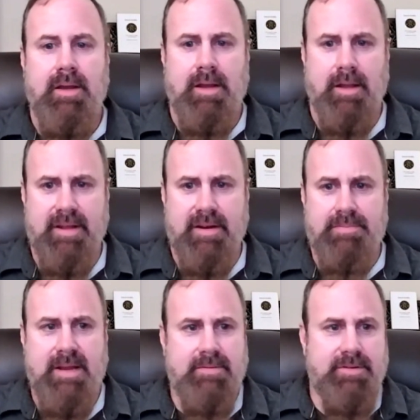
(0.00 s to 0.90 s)
in Danish
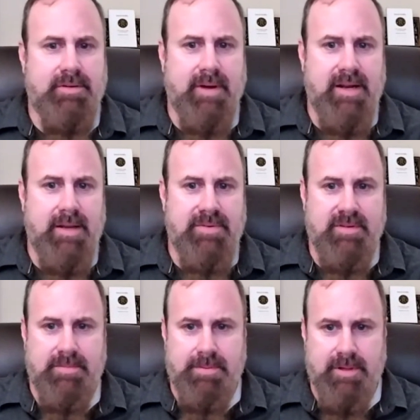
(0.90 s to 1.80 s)
belief, there's a great
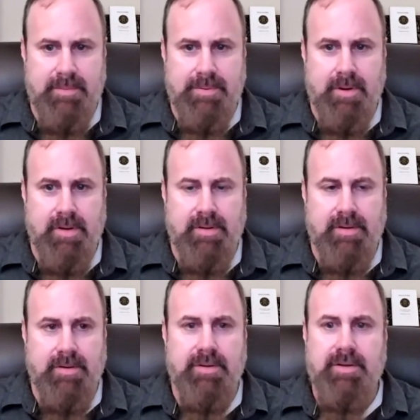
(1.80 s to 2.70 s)
emphasis put
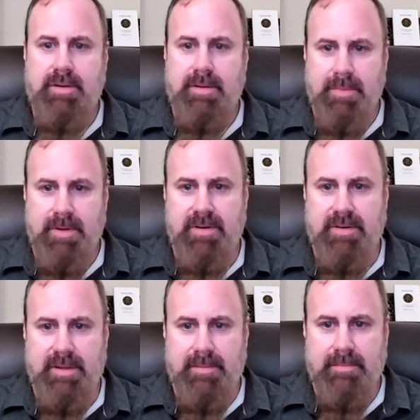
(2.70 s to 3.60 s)
upon
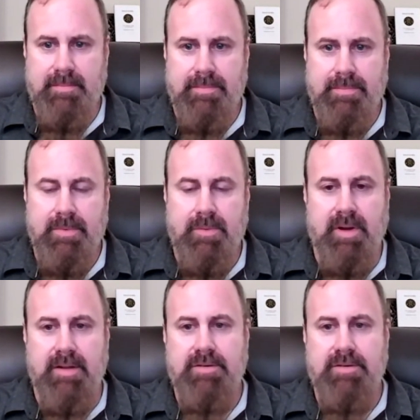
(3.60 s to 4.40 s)
community, right?